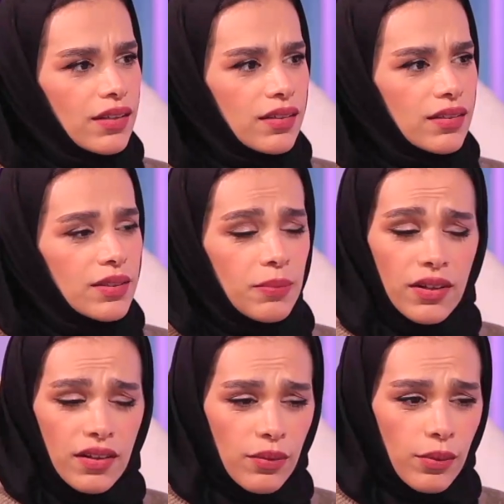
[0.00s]
It's bigger
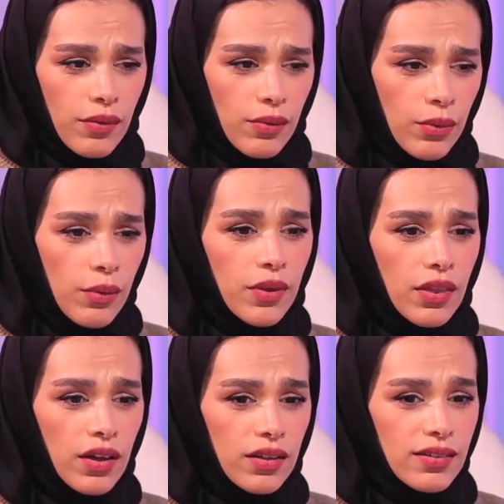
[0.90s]
than what we
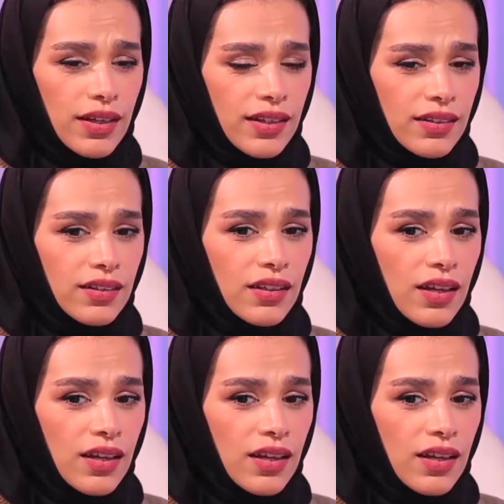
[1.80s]
thought, and